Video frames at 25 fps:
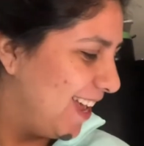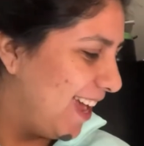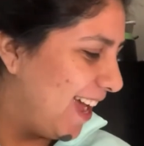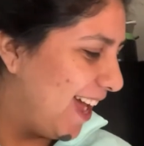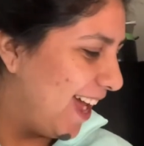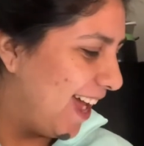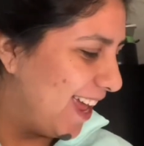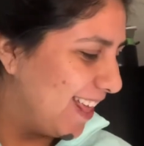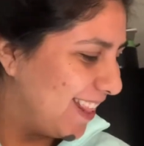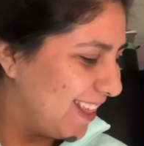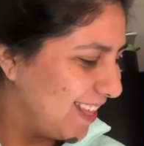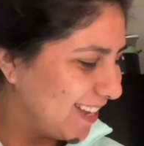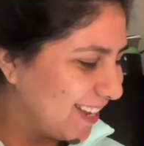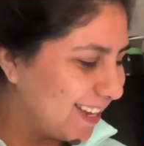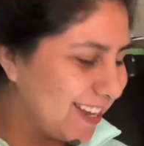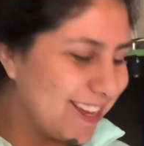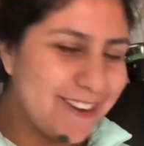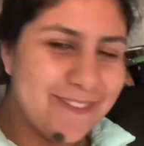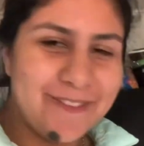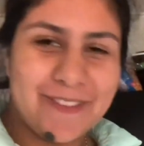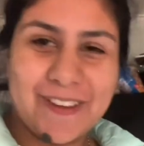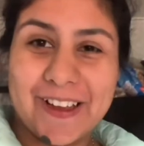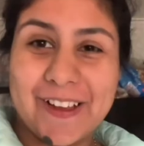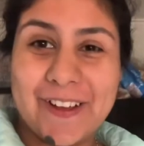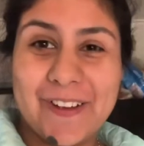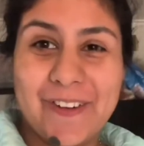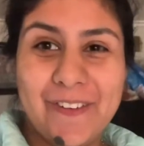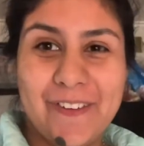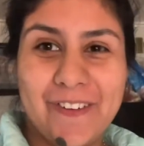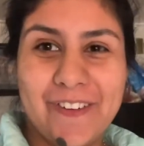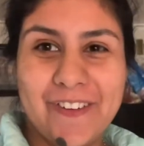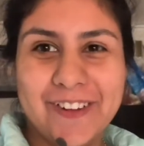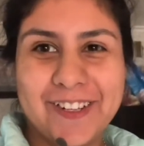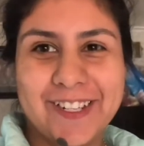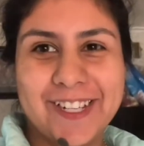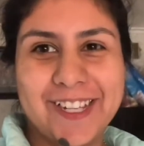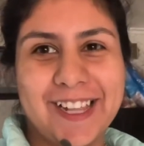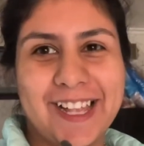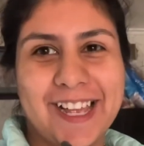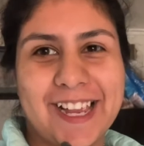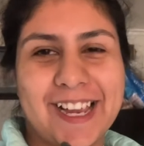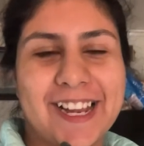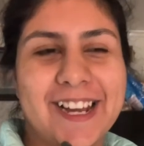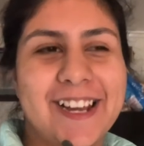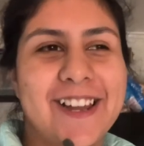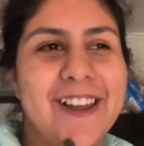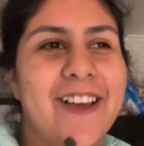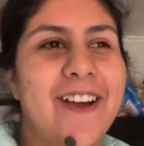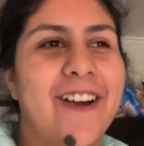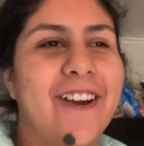I think it'd be cool to
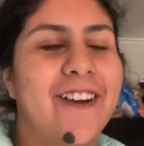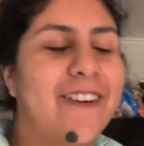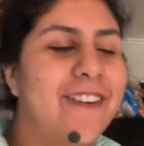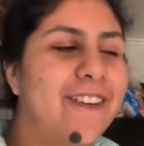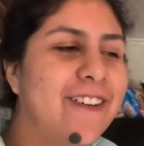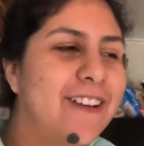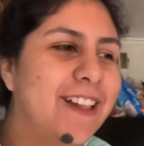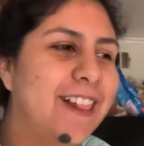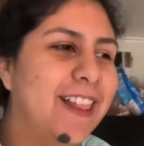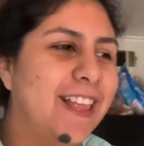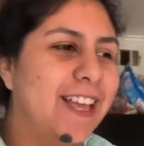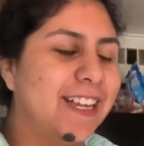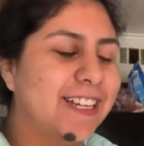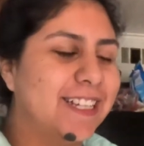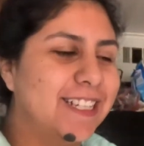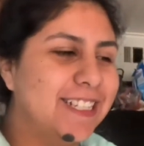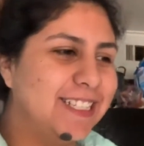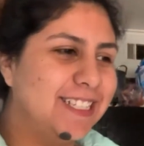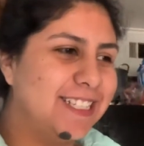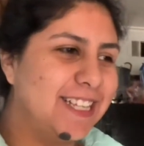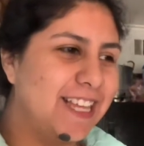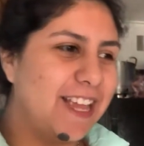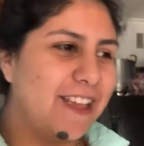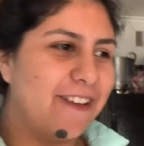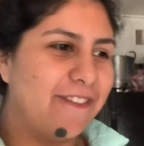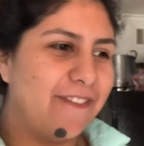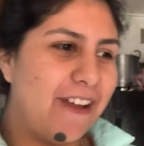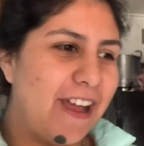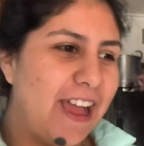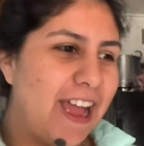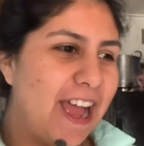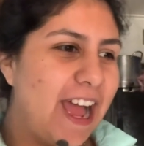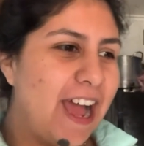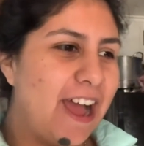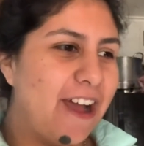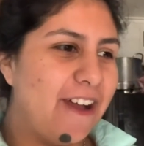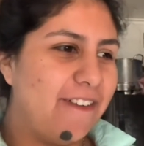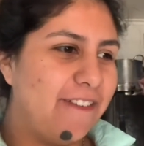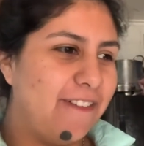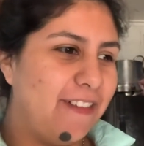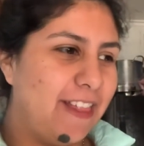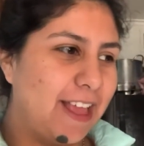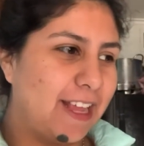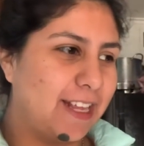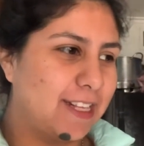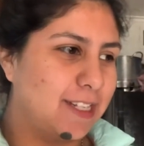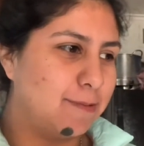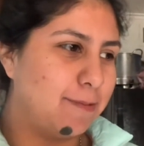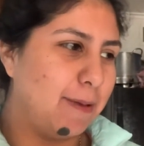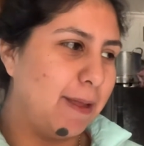know and to see if I have
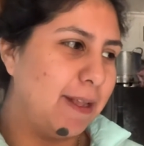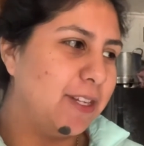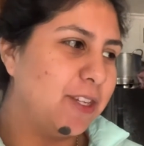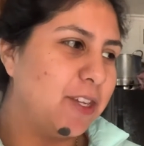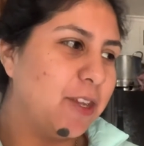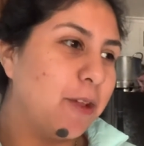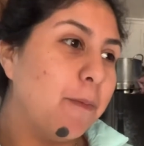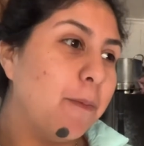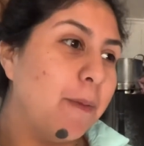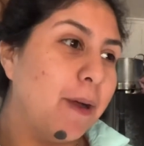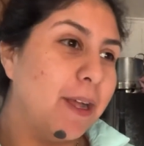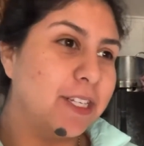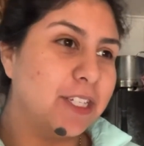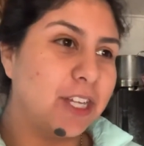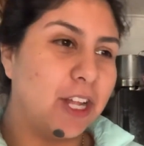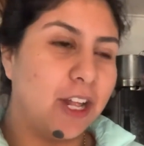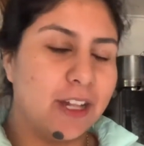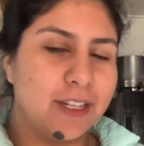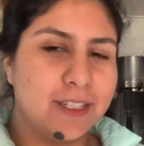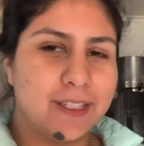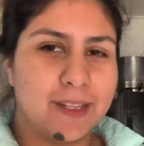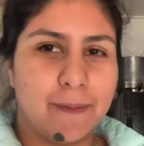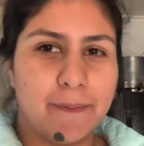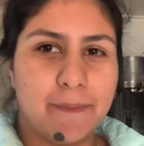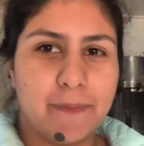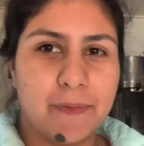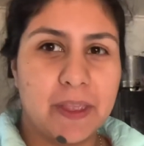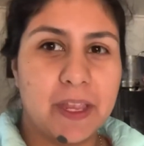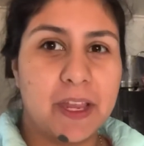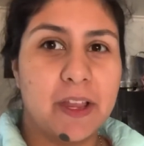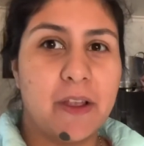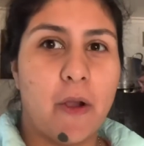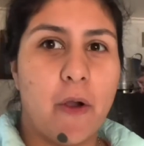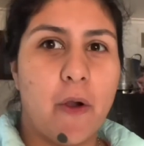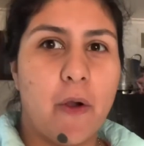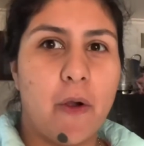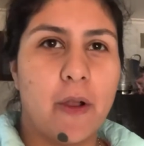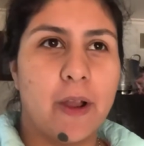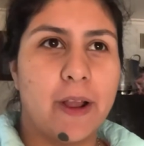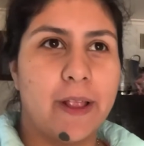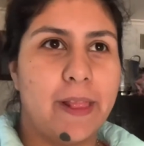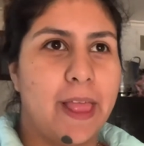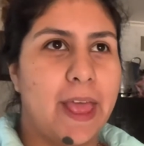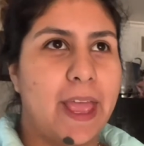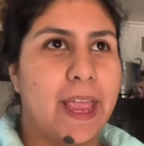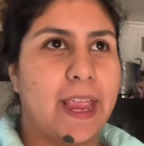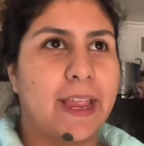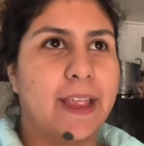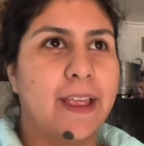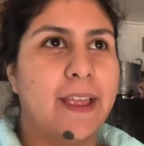spent too much on something or
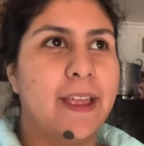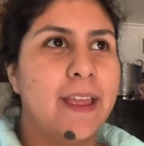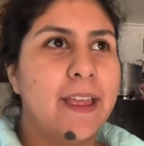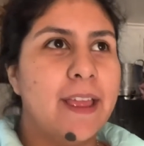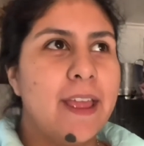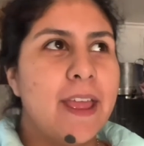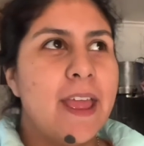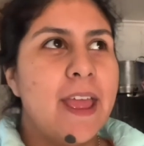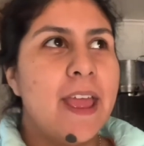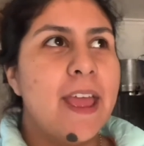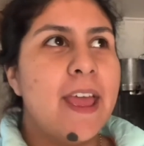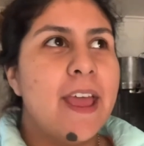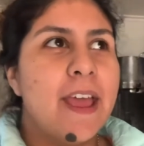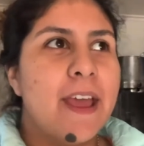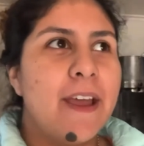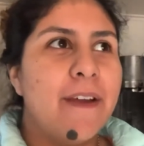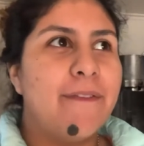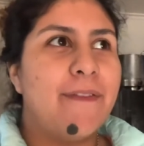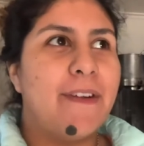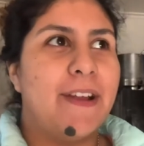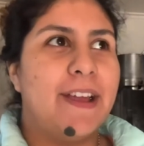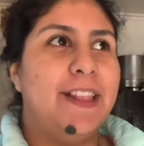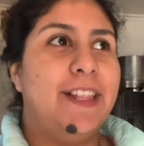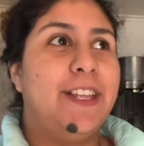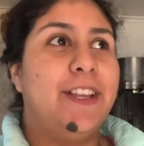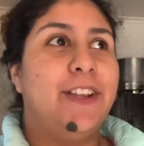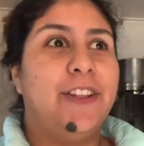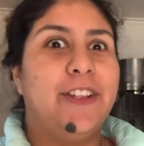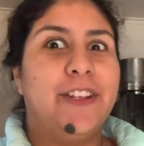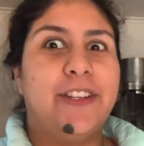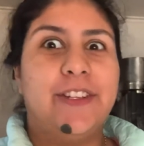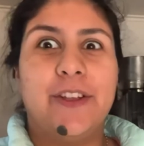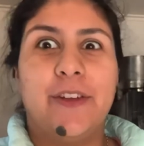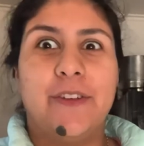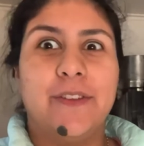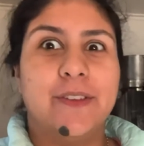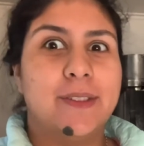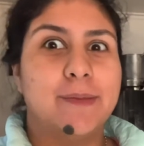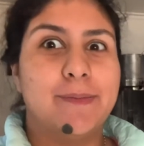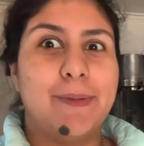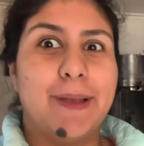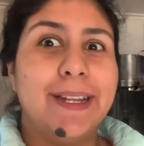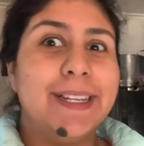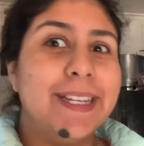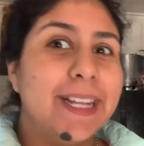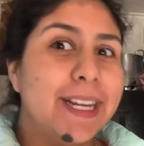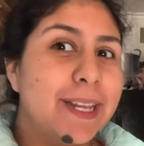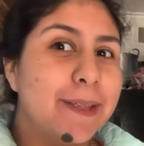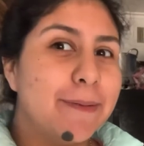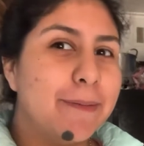if I literally don't
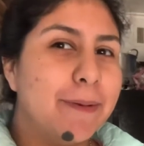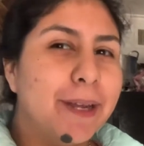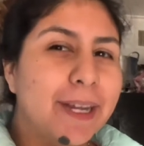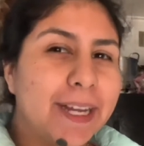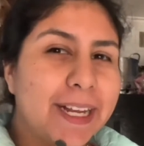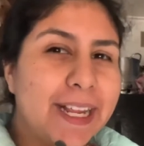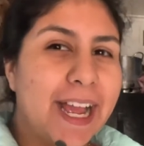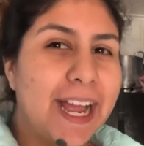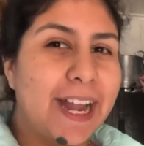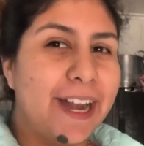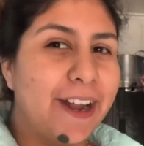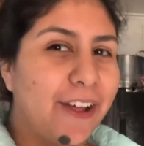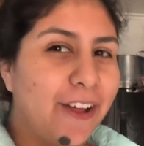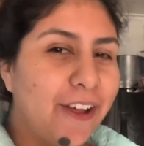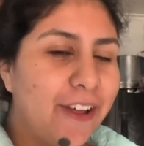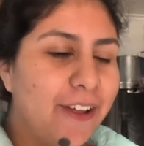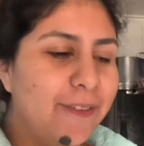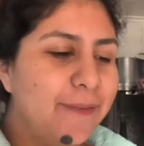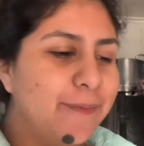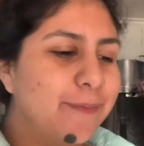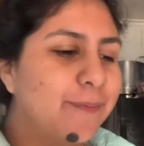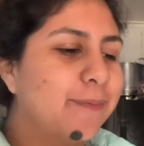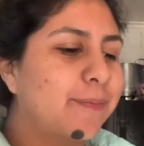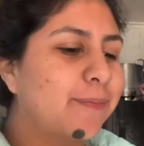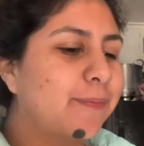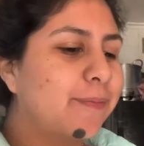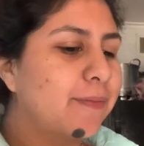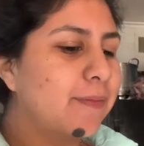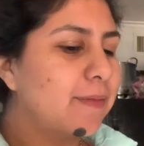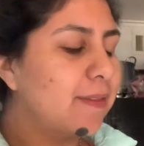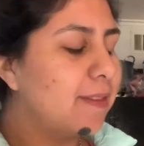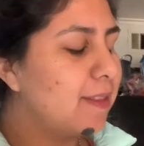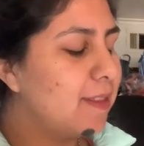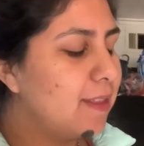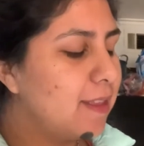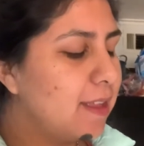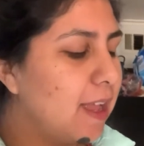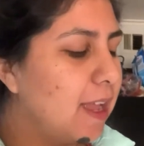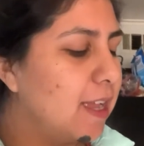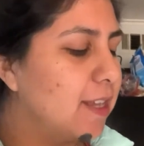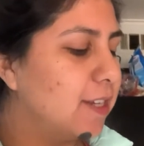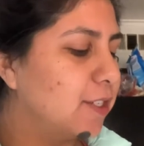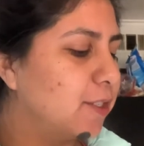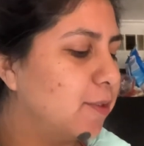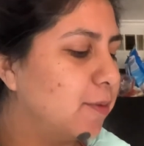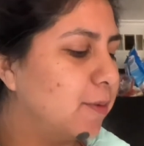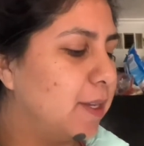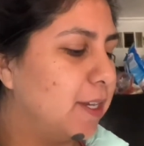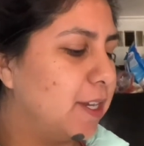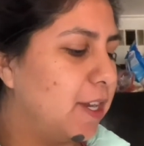spend any money at all. I
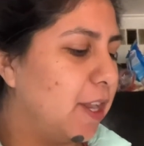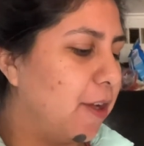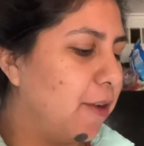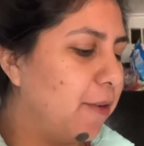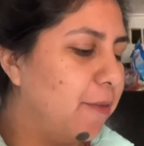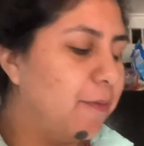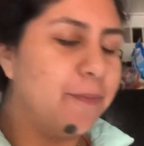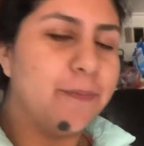just want to know.